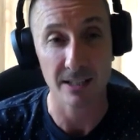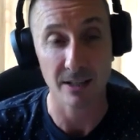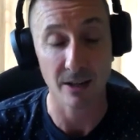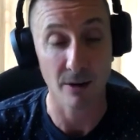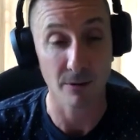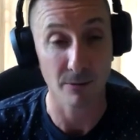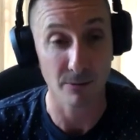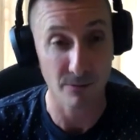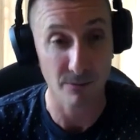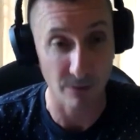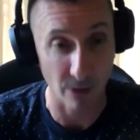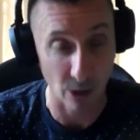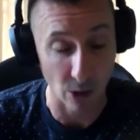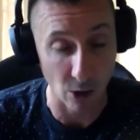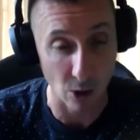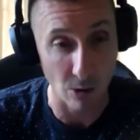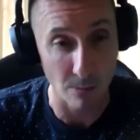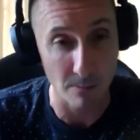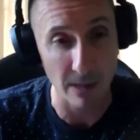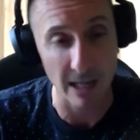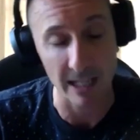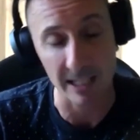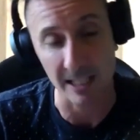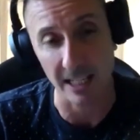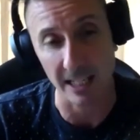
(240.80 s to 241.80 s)
a
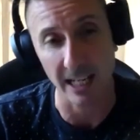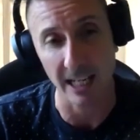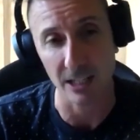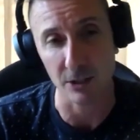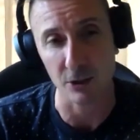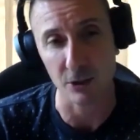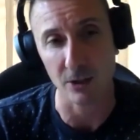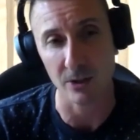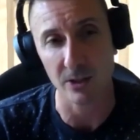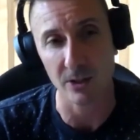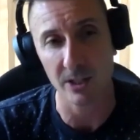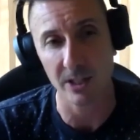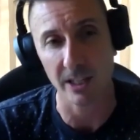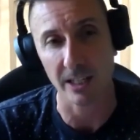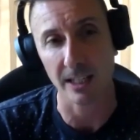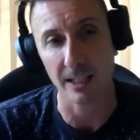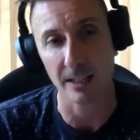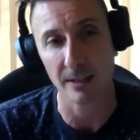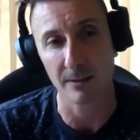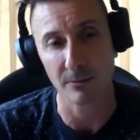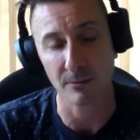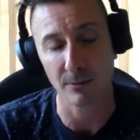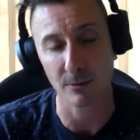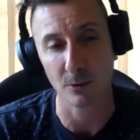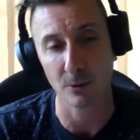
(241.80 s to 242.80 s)
firm, as an
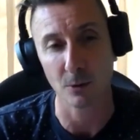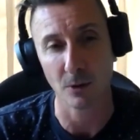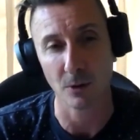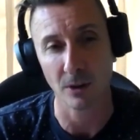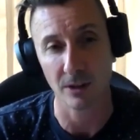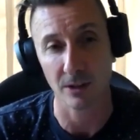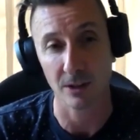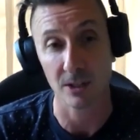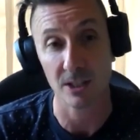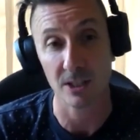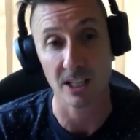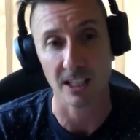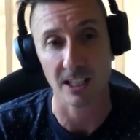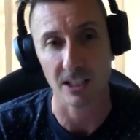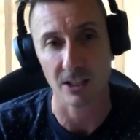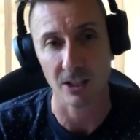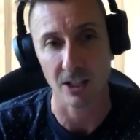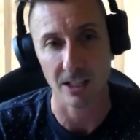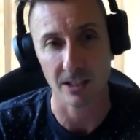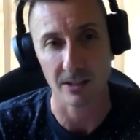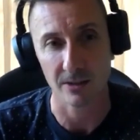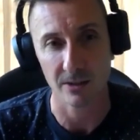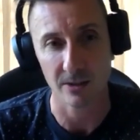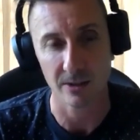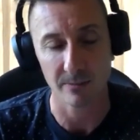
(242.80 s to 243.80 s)
agency for 13
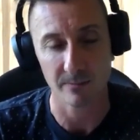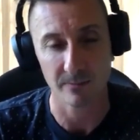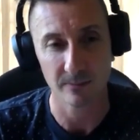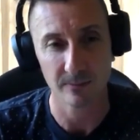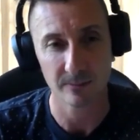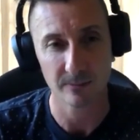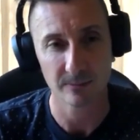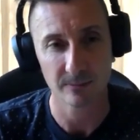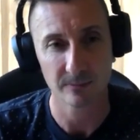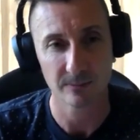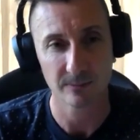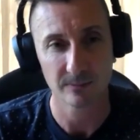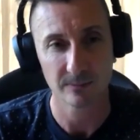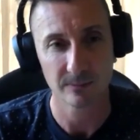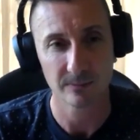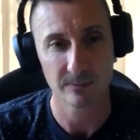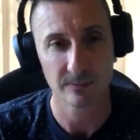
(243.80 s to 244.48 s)
years. Okay.